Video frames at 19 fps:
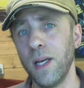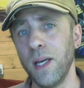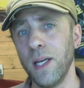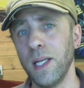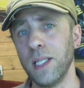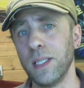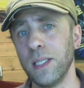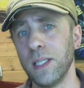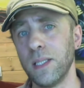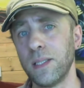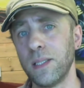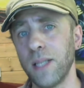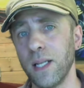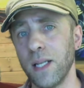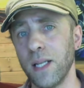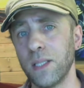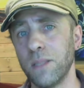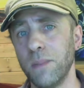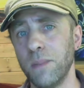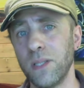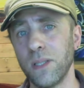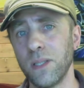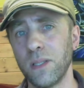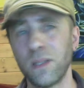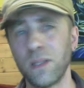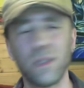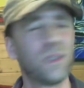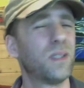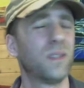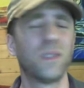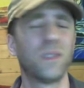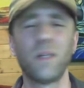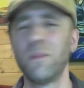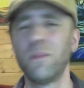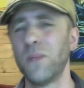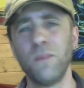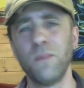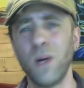in this exhibition, because
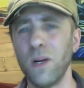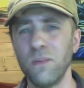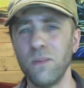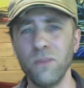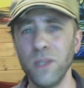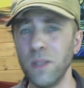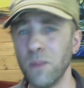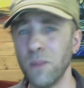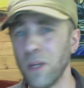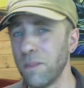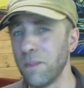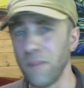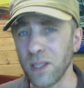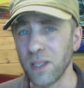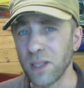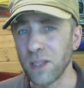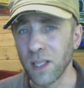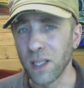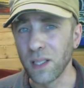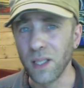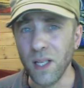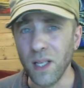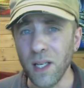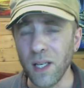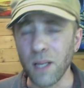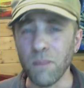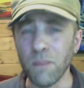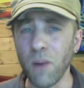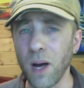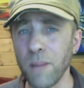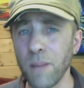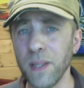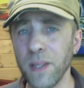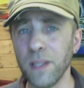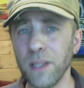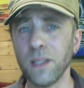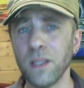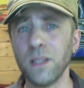some of them aren't really worth mentioning, in my
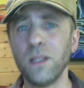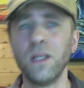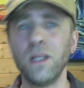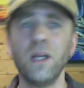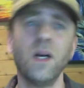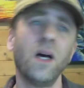opinion.